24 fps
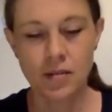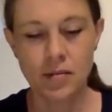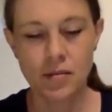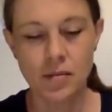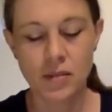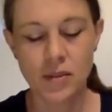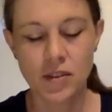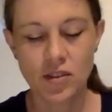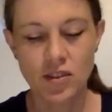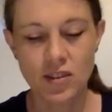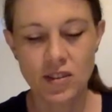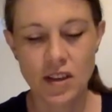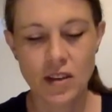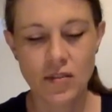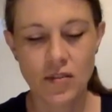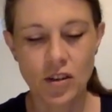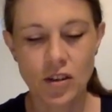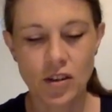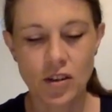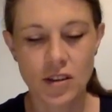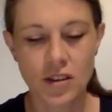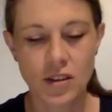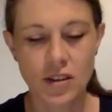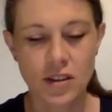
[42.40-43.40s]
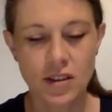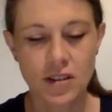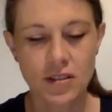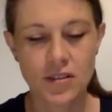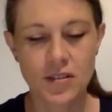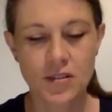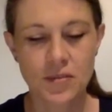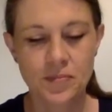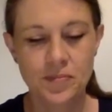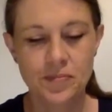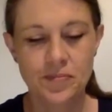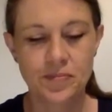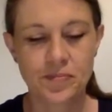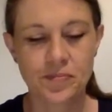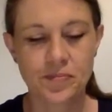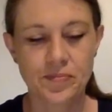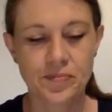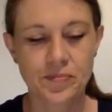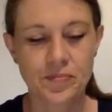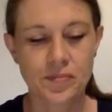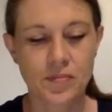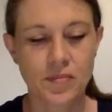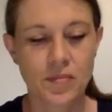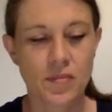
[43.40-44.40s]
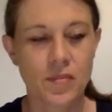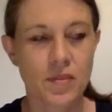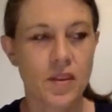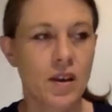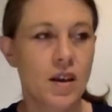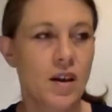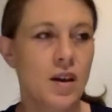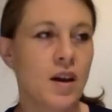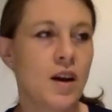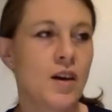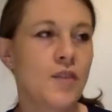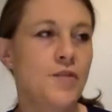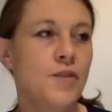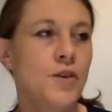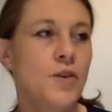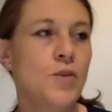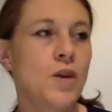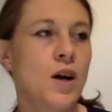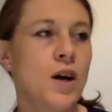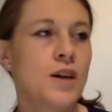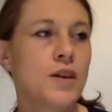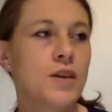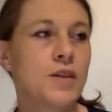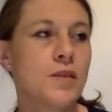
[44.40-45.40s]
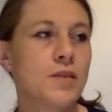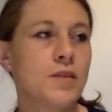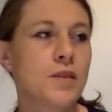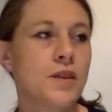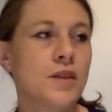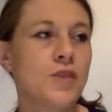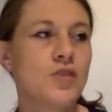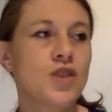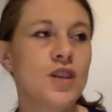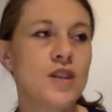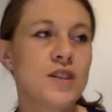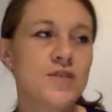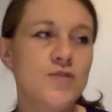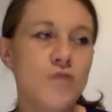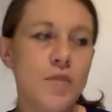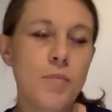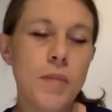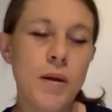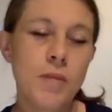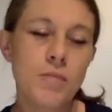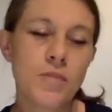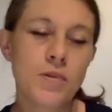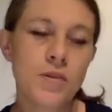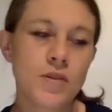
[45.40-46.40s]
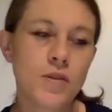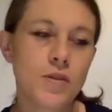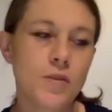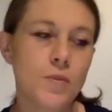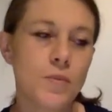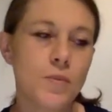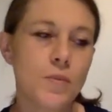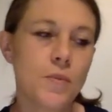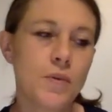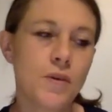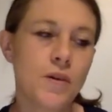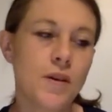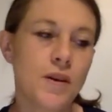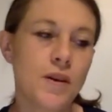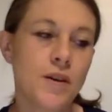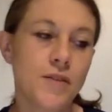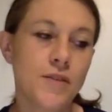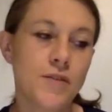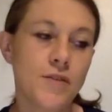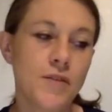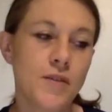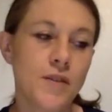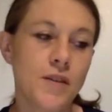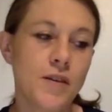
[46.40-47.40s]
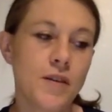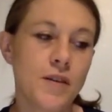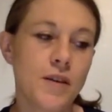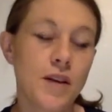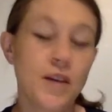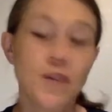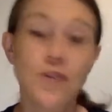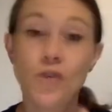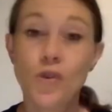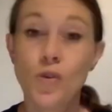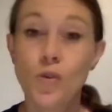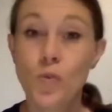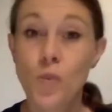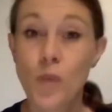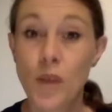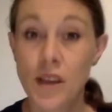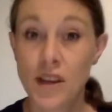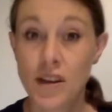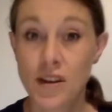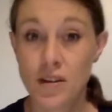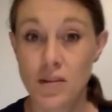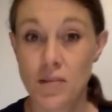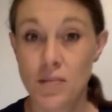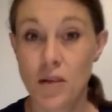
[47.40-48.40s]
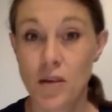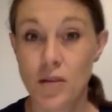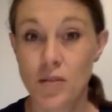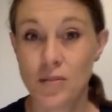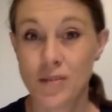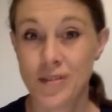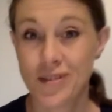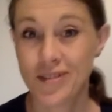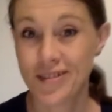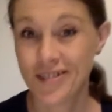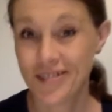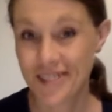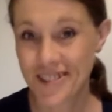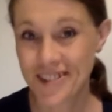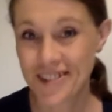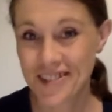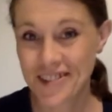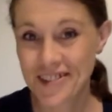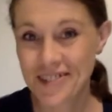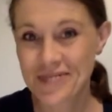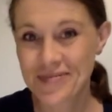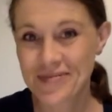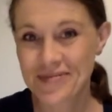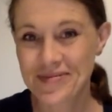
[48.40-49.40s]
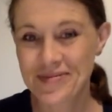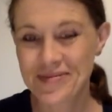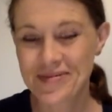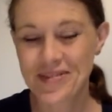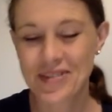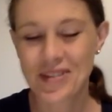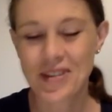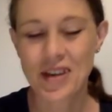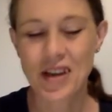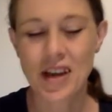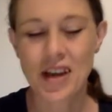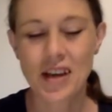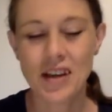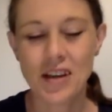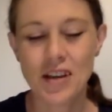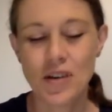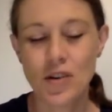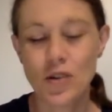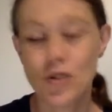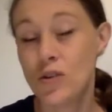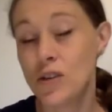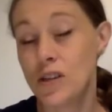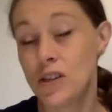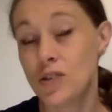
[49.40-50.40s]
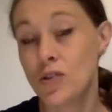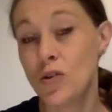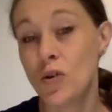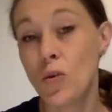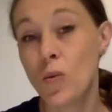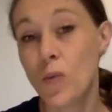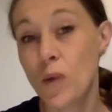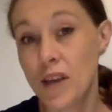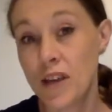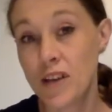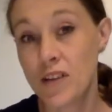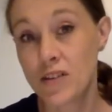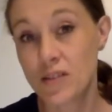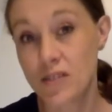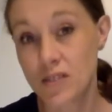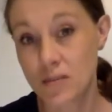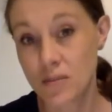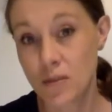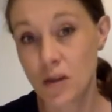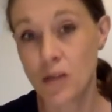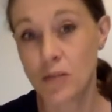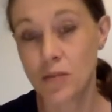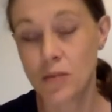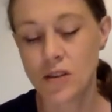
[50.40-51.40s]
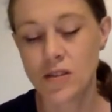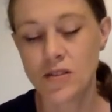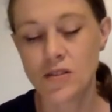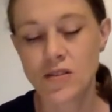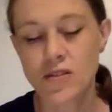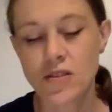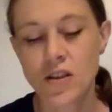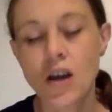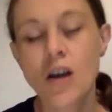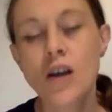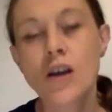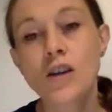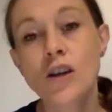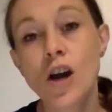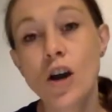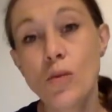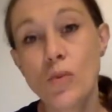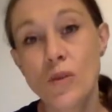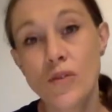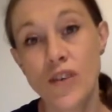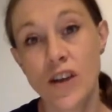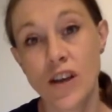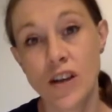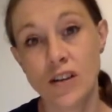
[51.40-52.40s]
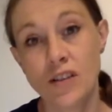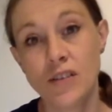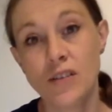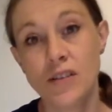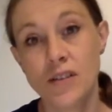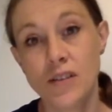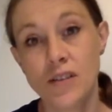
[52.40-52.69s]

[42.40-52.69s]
me just have a look at this. I feel like, just remember that if in your weak moments, okay, or in your weakest moments, go within.